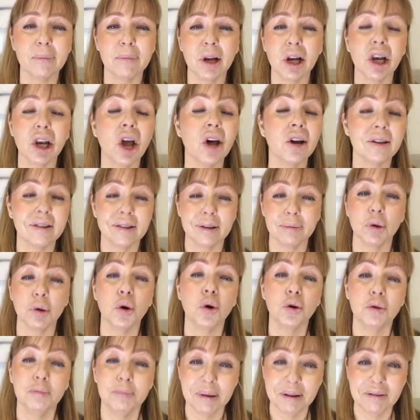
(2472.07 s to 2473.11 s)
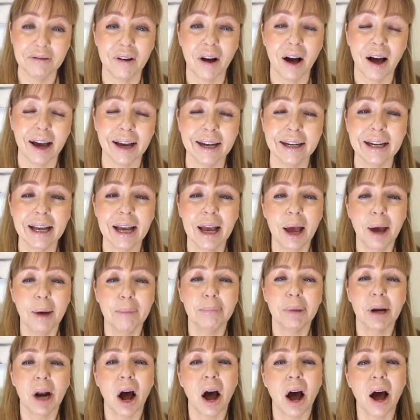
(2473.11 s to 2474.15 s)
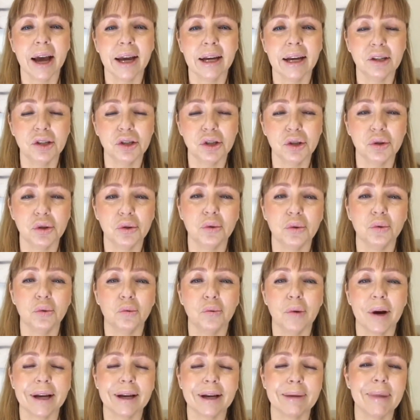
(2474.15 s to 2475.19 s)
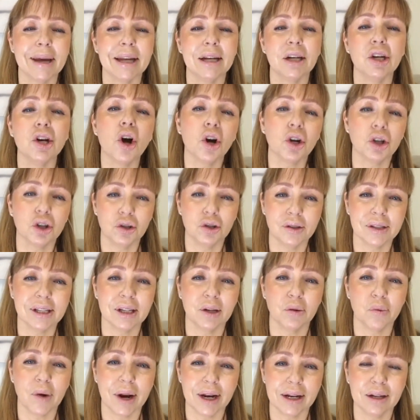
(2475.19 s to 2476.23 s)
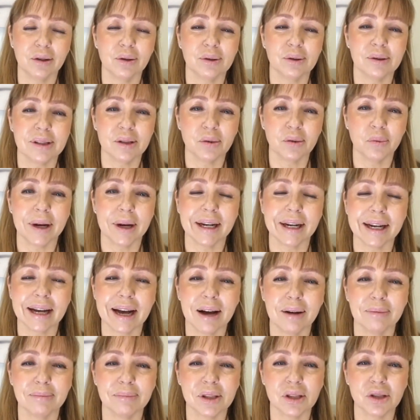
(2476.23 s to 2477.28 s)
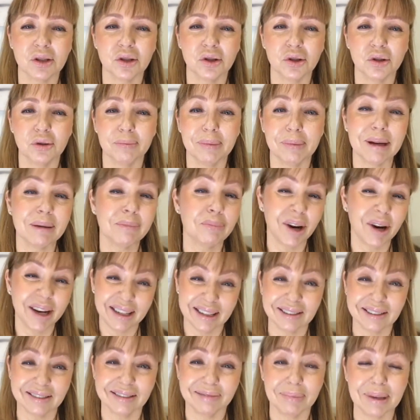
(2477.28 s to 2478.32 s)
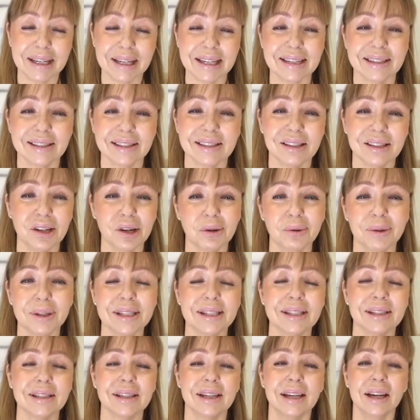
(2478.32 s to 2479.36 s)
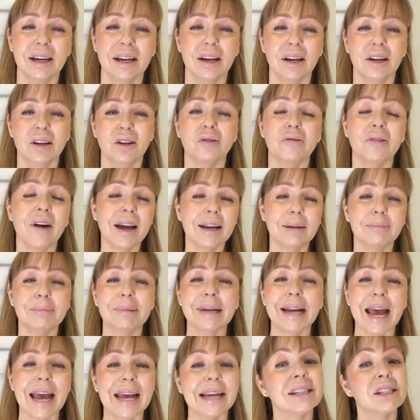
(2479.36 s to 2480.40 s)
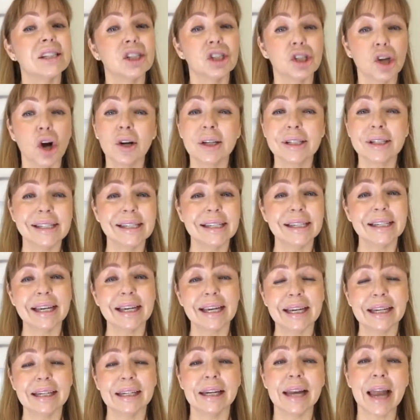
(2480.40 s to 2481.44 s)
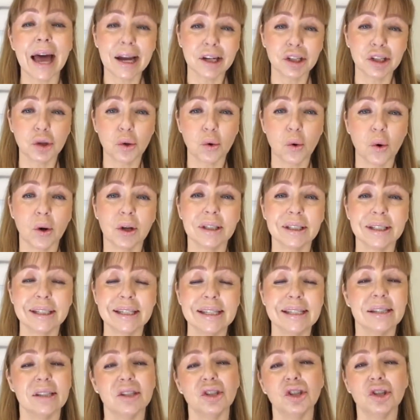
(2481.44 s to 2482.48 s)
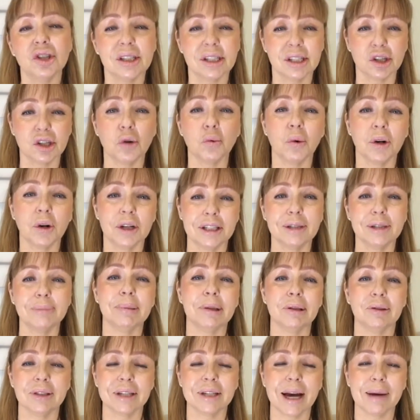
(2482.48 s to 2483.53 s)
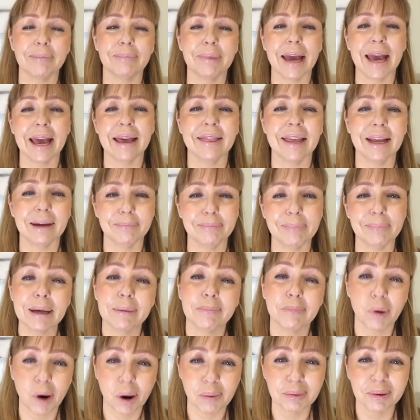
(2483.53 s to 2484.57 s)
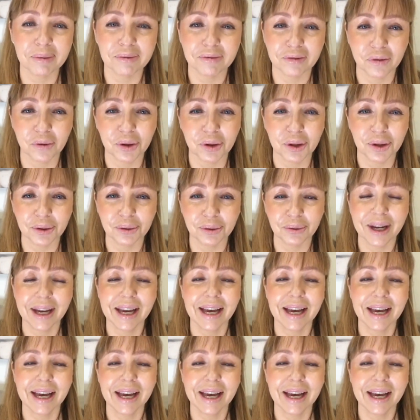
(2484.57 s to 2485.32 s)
lot of them could be fine, but I do recommend not using retinols when it comes to being pregnant, because, you know, it's your vitamin A, it's toxic in large quantities, and you just don't want it to build up and then be a problem for you